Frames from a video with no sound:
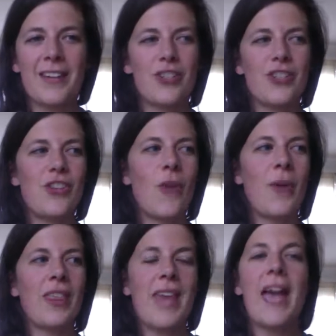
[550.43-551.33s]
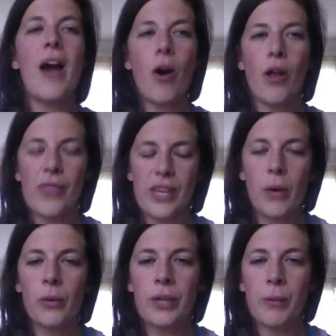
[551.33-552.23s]
just knowing they aren't the
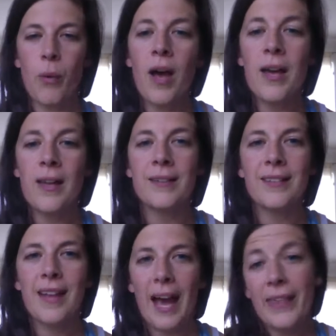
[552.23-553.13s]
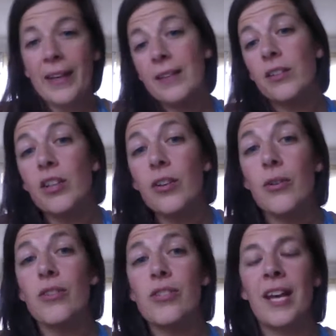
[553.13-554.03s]
only ones, I think is
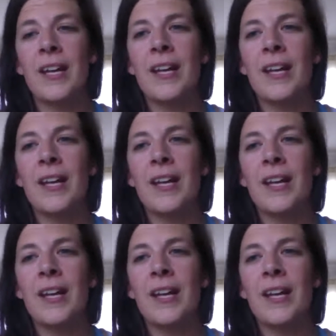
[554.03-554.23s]
huge. And